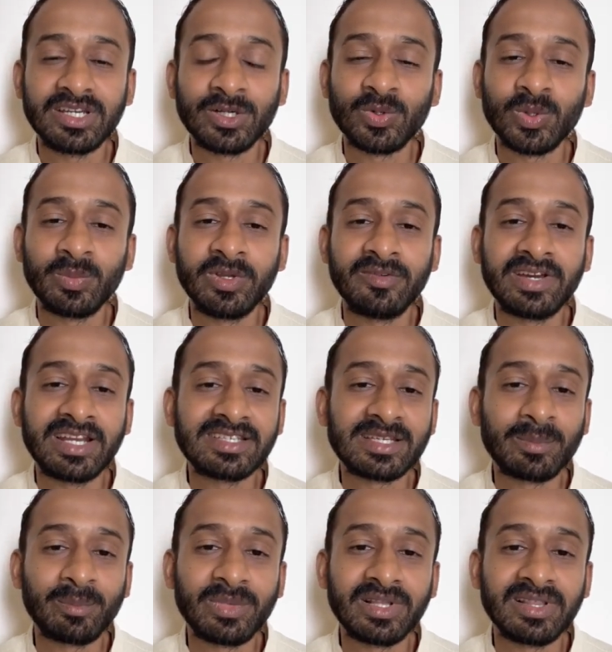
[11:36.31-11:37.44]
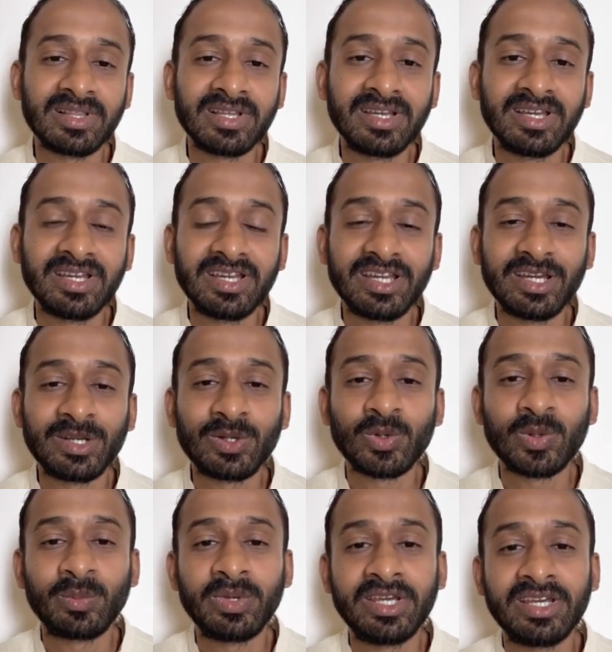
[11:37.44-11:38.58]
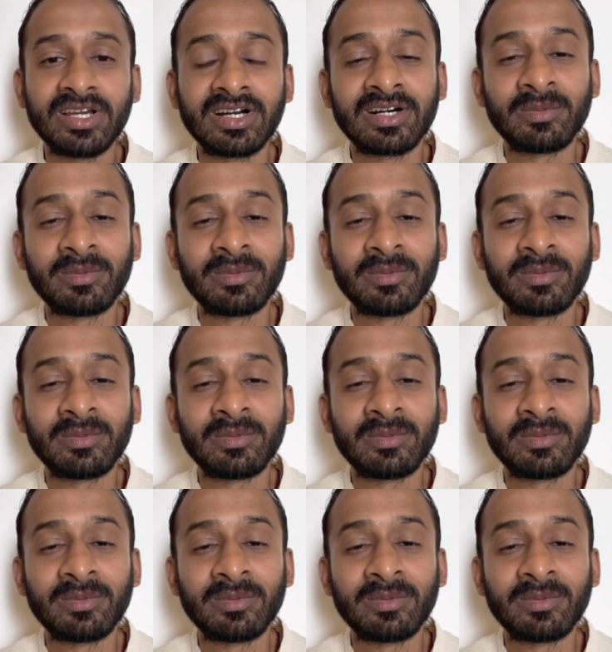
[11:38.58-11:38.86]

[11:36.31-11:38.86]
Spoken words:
It could be very simple, it could be